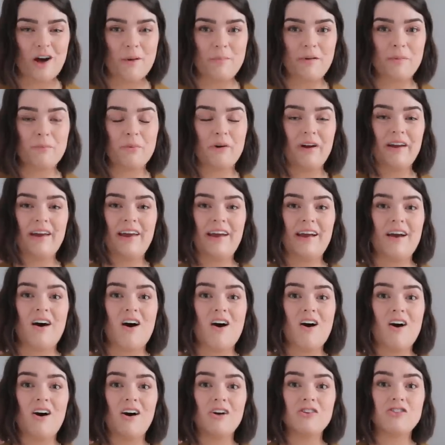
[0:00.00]
that I'll be bringing
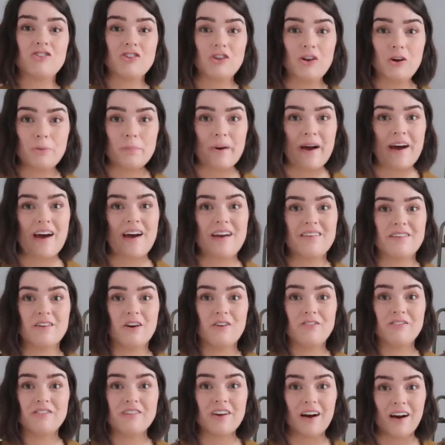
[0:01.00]
are two pairs
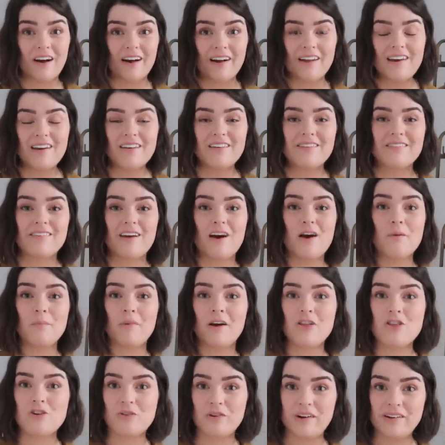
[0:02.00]
of tights. Um,
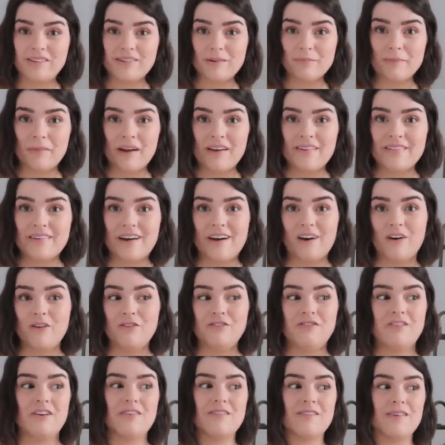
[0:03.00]
I treated
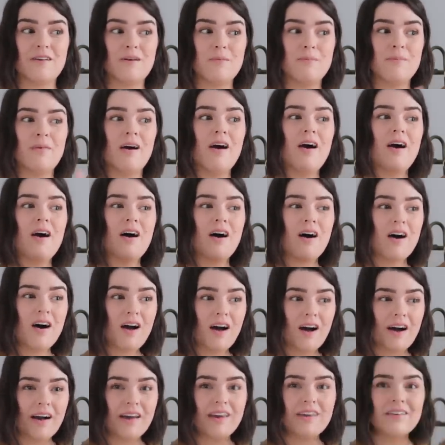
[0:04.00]
myself to some
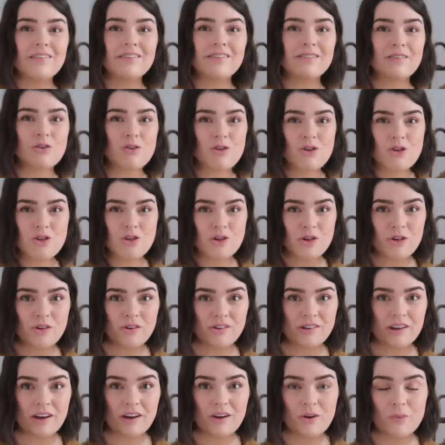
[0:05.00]
heist
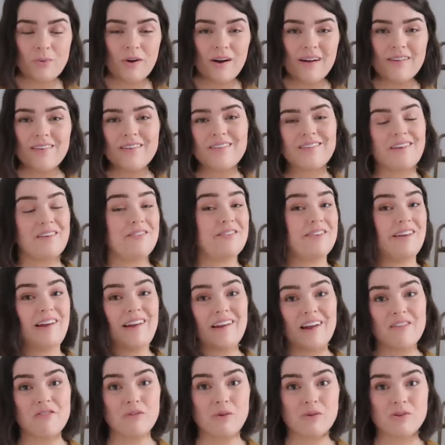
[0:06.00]
studio ones i've
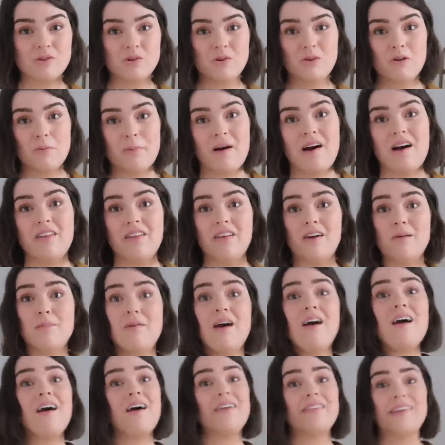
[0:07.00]
seen everyone talk about them
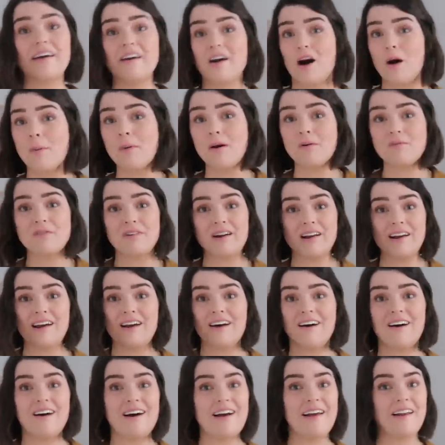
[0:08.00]
they come up really
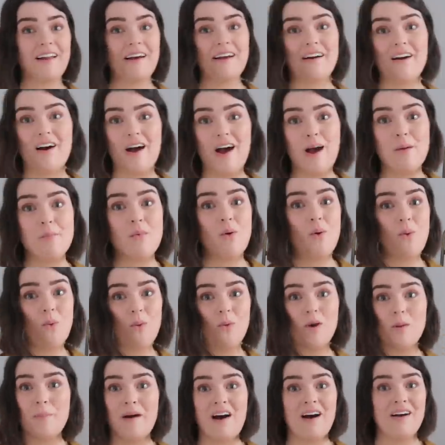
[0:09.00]
high like i am
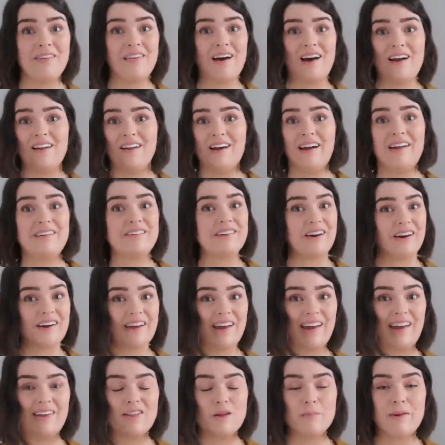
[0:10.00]
all about that like
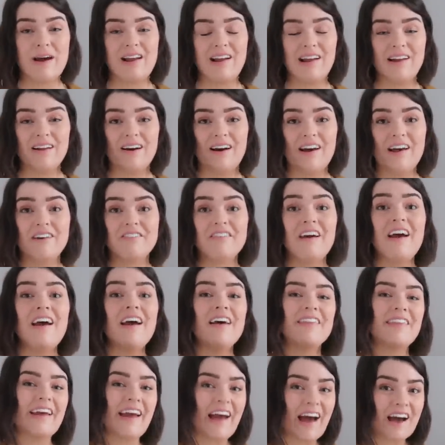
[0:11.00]
tucking in the belly life
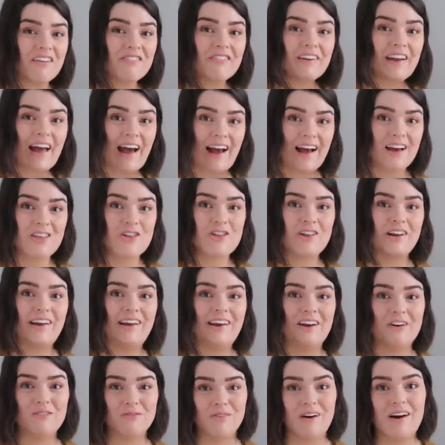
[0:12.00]
they haven't
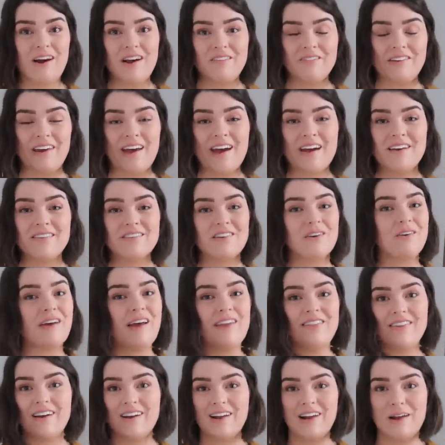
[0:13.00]
actually arrived yet so
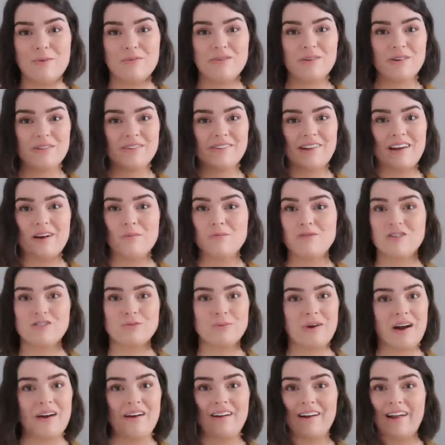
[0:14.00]
in the clips you'll see i'm
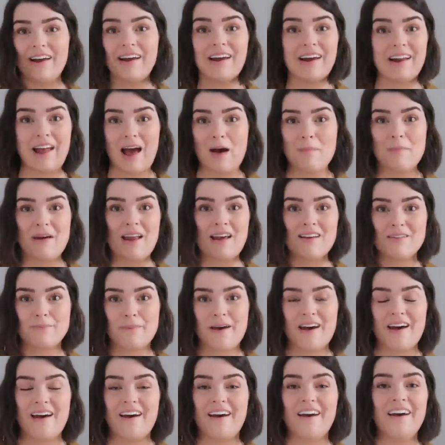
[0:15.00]
just wearing like an ms
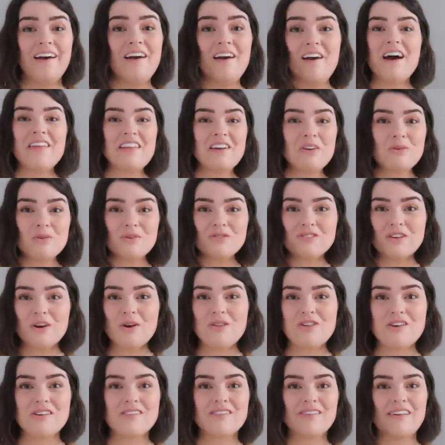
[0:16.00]
pair and then
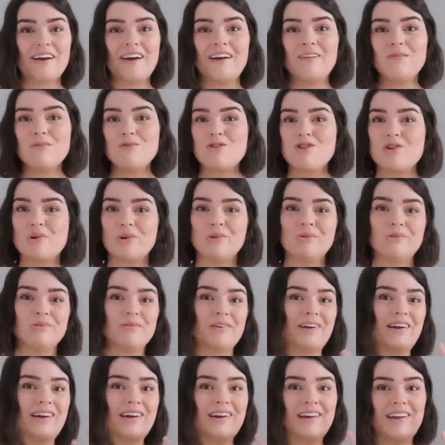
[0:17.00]
also just like
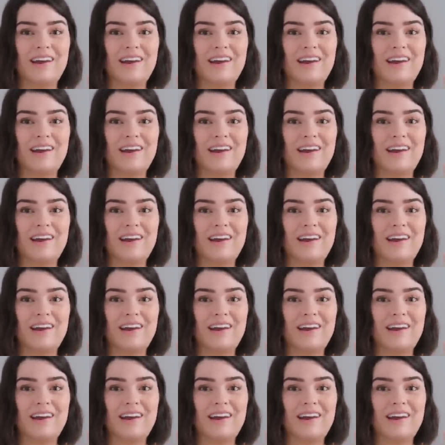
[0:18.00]
jewelry